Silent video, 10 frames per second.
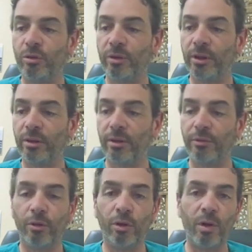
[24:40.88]
during the
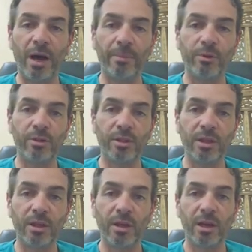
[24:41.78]
follow-up to
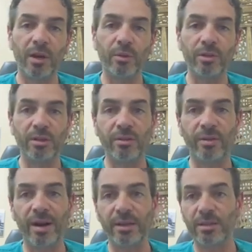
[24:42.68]
see how this
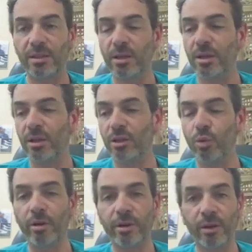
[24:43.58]
device is
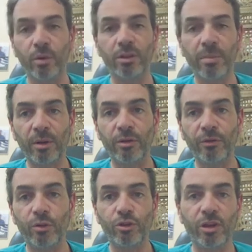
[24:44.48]
working. What about the
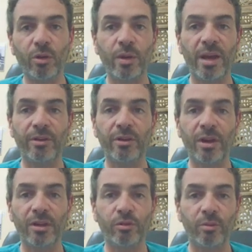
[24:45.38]
future? We have
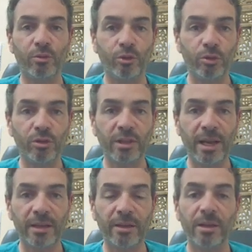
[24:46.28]
the Transform
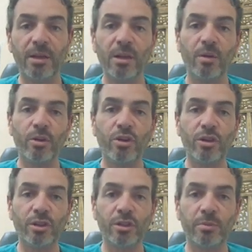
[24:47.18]
2 study,
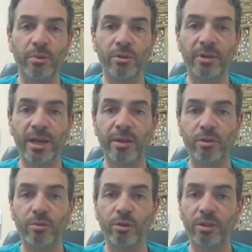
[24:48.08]
which is a
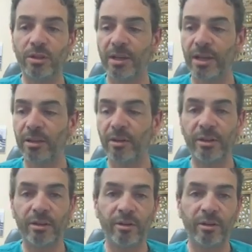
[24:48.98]
spontaneous
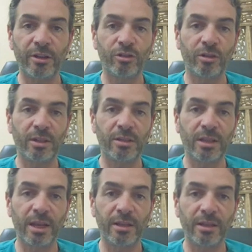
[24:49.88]
multi-center
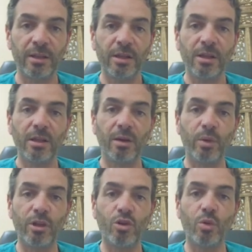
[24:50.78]
international study,
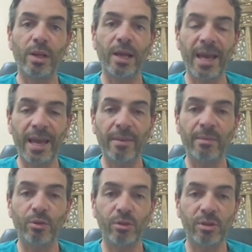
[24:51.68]
which will
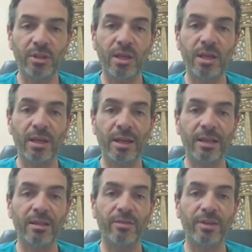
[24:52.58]
aim to see in
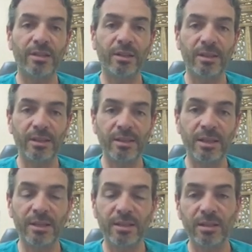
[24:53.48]
native vessel
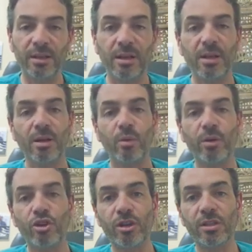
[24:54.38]
disease,
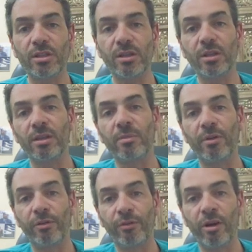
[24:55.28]
which is the
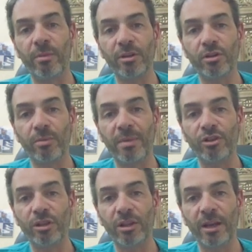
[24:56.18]
performance of
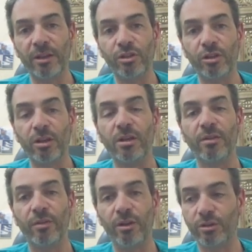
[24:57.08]
magic touch
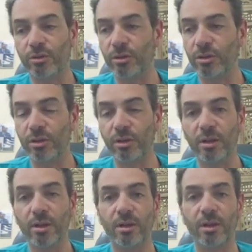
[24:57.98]
versus
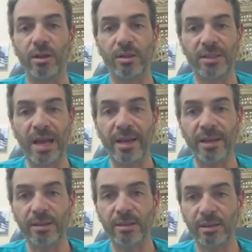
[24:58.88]

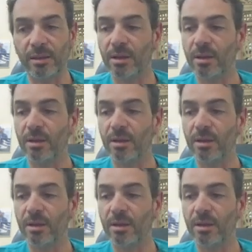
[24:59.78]
science.